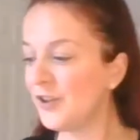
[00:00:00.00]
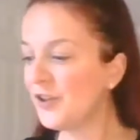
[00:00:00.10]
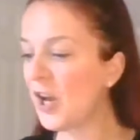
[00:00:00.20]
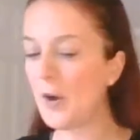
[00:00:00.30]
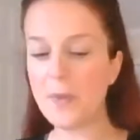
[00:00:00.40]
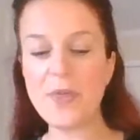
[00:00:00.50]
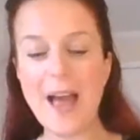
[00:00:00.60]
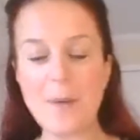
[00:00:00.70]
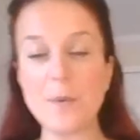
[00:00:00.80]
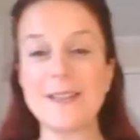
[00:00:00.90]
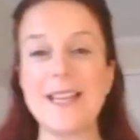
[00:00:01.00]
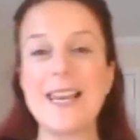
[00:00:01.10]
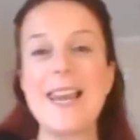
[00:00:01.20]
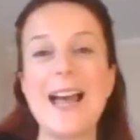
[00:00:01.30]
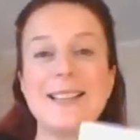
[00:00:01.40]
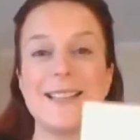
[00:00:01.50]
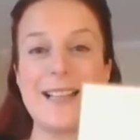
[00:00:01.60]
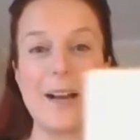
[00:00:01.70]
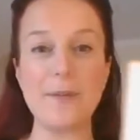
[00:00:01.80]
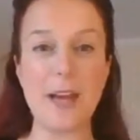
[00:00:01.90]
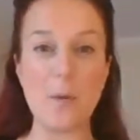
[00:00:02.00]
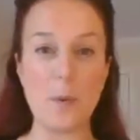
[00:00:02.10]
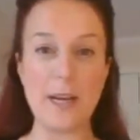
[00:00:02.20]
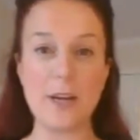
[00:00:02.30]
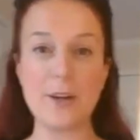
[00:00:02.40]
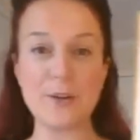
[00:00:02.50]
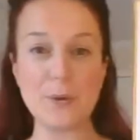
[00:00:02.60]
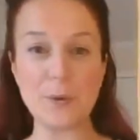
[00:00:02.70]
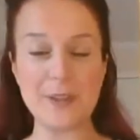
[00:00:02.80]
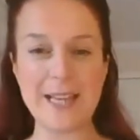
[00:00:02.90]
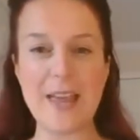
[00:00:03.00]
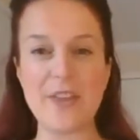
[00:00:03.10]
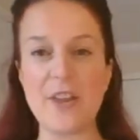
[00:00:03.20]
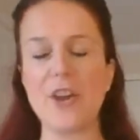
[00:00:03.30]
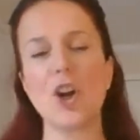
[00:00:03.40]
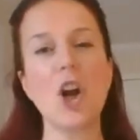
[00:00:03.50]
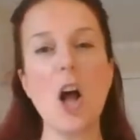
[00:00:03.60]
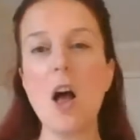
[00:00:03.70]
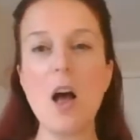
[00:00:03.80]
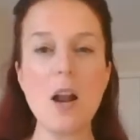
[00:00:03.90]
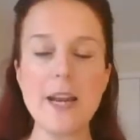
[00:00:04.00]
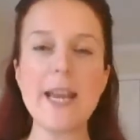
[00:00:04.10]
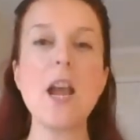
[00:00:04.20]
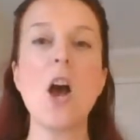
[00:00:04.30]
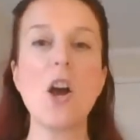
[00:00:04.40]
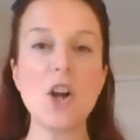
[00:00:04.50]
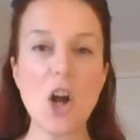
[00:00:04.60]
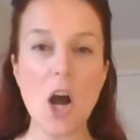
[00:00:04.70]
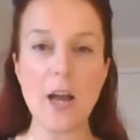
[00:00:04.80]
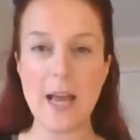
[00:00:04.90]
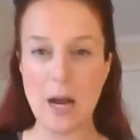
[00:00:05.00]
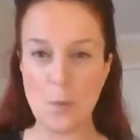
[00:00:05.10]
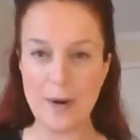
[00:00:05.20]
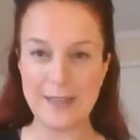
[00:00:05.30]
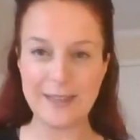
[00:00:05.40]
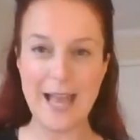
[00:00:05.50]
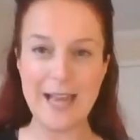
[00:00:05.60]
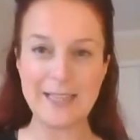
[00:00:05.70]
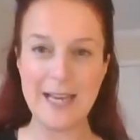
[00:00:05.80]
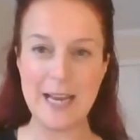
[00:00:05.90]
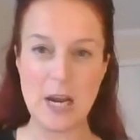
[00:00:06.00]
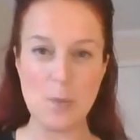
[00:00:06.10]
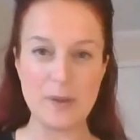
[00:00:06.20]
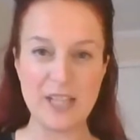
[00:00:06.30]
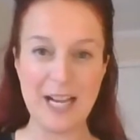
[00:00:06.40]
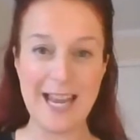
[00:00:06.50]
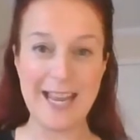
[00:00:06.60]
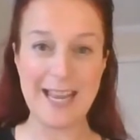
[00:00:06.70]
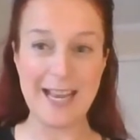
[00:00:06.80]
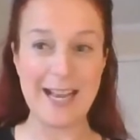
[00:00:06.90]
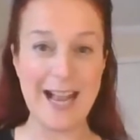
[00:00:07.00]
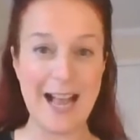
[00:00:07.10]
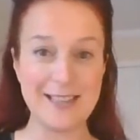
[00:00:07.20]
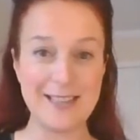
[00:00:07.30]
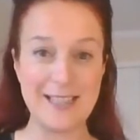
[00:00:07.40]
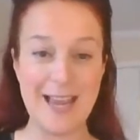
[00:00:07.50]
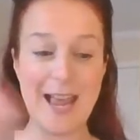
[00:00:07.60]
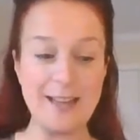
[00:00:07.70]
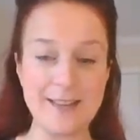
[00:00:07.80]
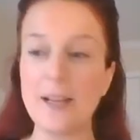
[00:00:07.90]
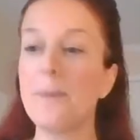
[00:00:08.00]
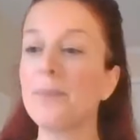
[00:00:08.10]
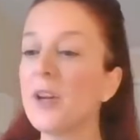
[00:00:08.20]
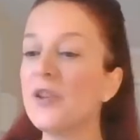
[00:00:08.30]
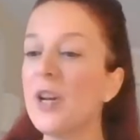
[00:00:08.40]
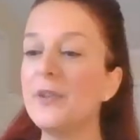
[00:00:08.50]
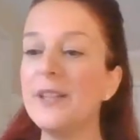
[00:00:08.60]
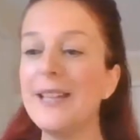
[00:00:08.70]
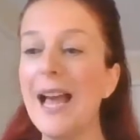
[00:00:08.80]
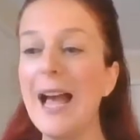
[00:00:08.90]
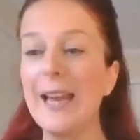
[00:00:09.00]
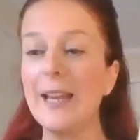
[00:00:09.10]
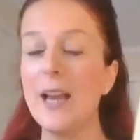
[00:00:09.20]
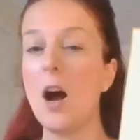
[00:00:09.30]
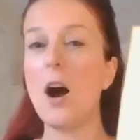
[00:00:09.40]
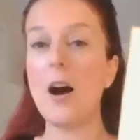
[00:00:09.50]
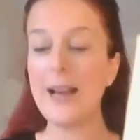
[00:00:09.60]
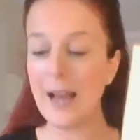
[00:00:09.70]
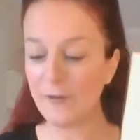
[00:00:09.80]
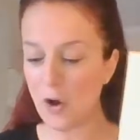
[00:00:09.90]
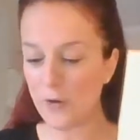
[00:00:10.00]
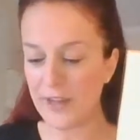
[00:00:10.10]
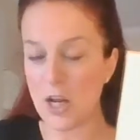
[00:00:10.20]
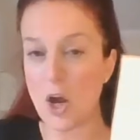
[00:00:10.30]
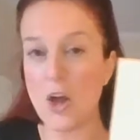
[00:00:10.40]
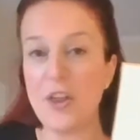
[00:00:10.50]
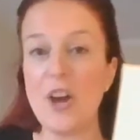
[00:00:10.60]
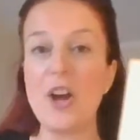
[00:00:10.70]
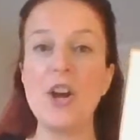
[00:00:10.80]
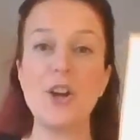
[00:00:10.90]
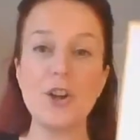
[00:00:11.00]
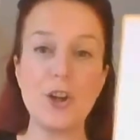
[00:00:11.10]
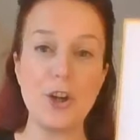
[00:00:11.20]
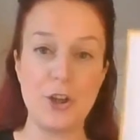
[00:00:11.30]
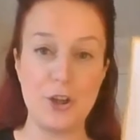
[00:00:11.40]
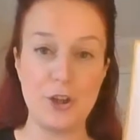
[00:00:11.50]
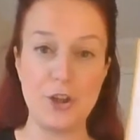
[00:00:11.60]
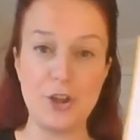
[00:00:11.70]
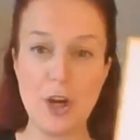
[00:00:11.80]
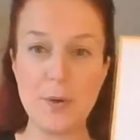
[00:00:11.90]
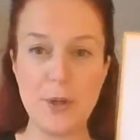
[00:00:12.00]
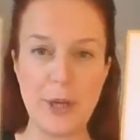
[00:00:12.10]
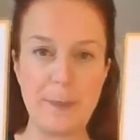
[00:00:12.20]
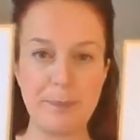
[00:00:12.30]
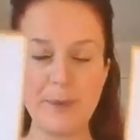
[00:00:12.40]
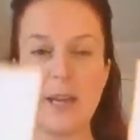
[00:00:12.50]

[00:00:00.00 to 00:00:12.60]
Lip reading: So that was the last sound that we learnt all together, the curly k, and we said it was clicking castanets. So today I have got the other k to show you.